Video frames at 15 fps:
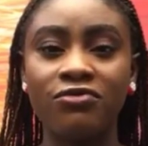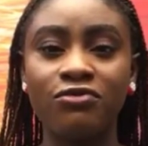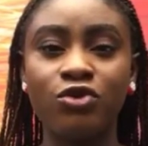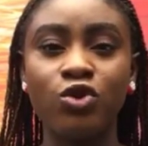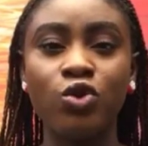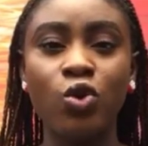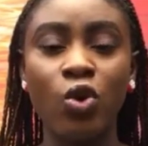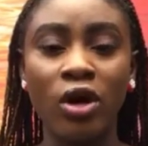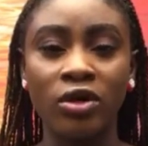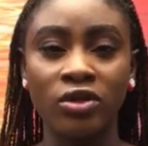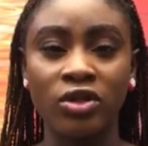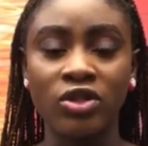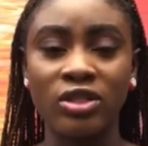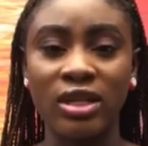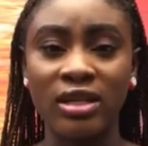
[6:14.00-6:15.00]
know and
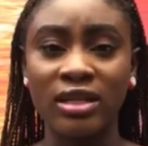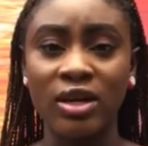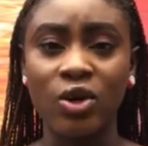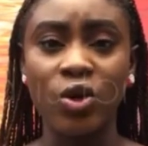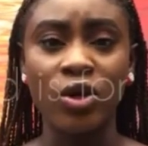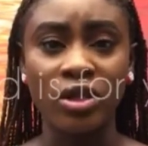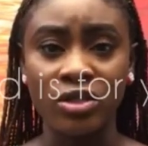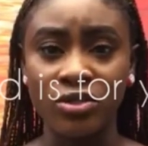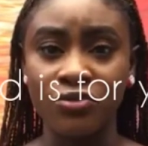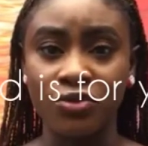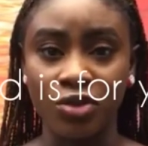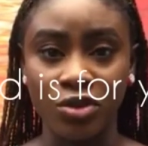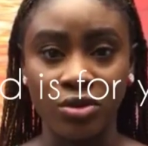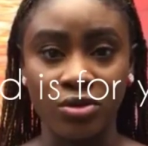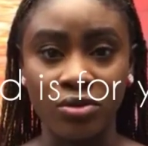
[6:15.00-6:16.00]
understand that God is
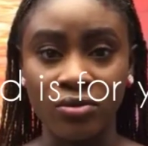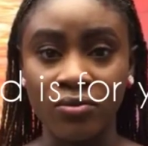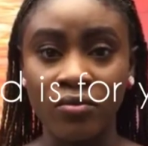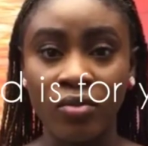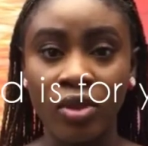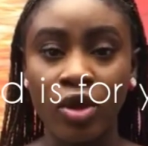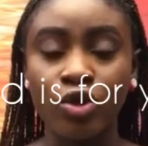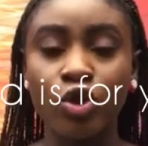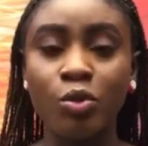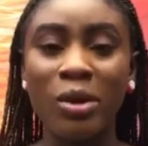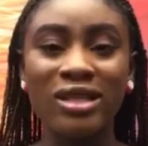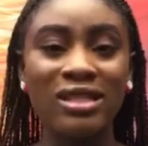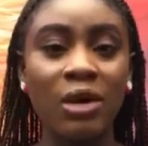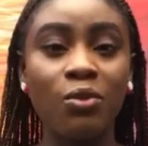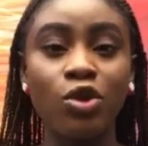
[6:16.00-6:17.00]
for you. No
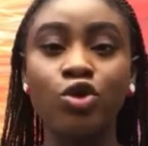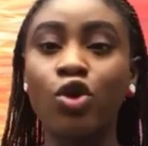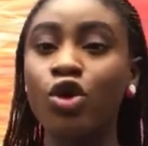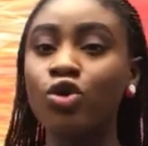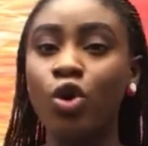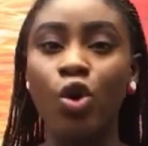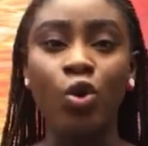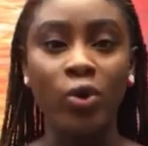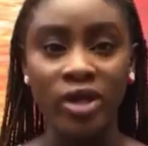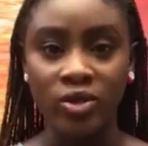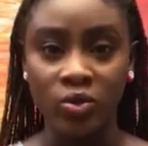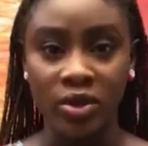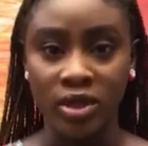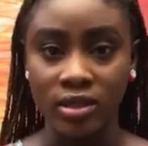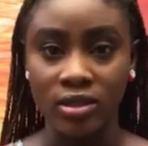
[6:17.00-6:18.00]
matter what, God always
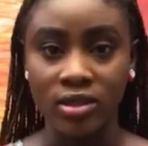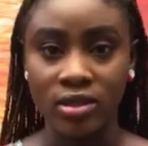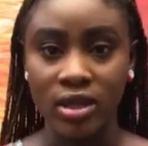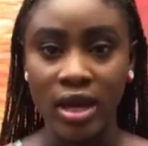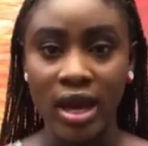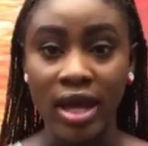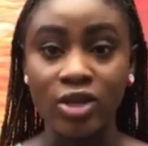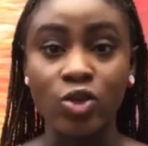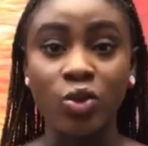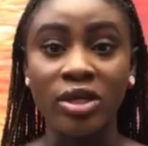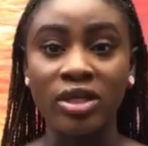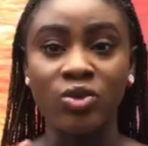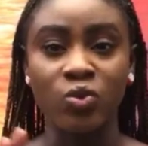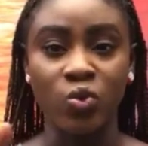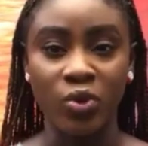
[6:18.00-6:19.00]
wins. And so
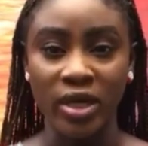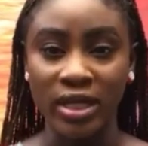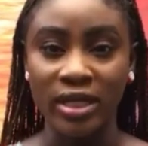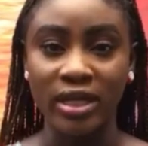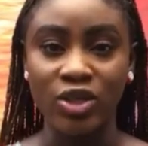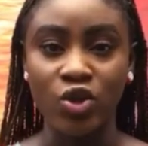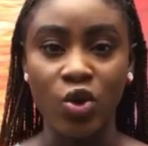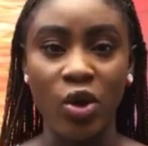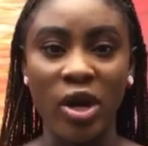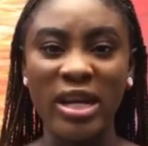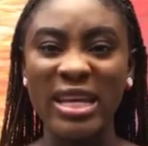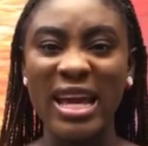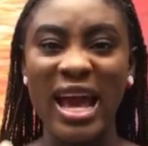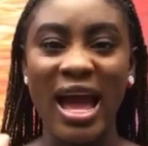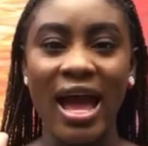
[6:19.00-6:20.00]
he's winning. You
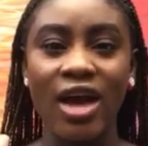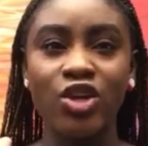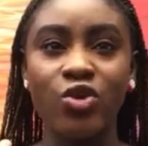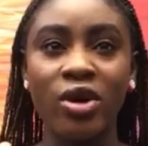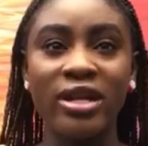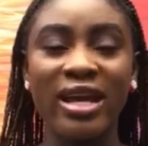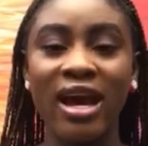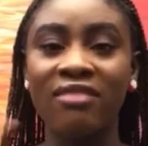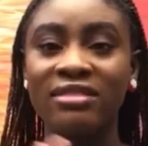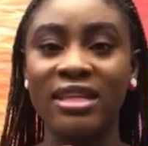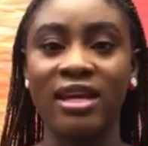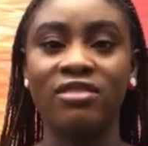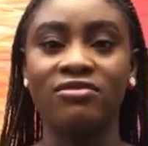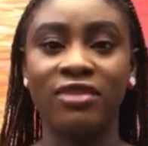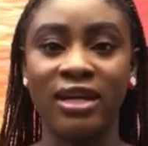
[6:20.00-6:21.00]
already you already have the
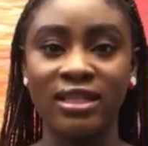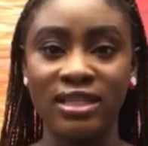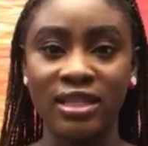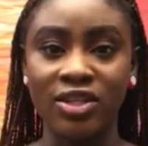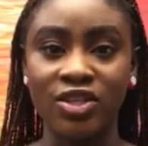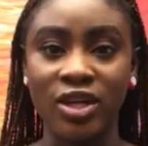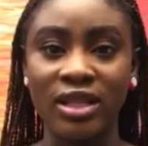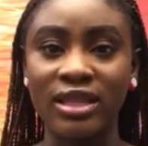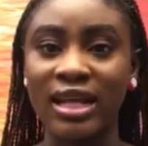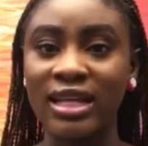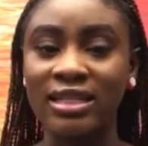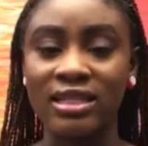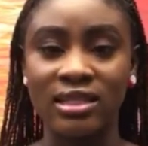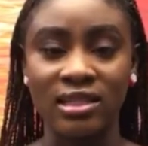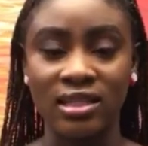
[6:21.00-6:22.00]
advantage and that
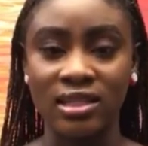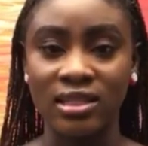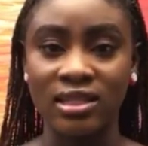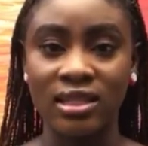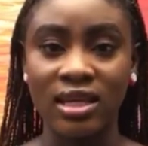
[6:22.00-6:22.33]
is it.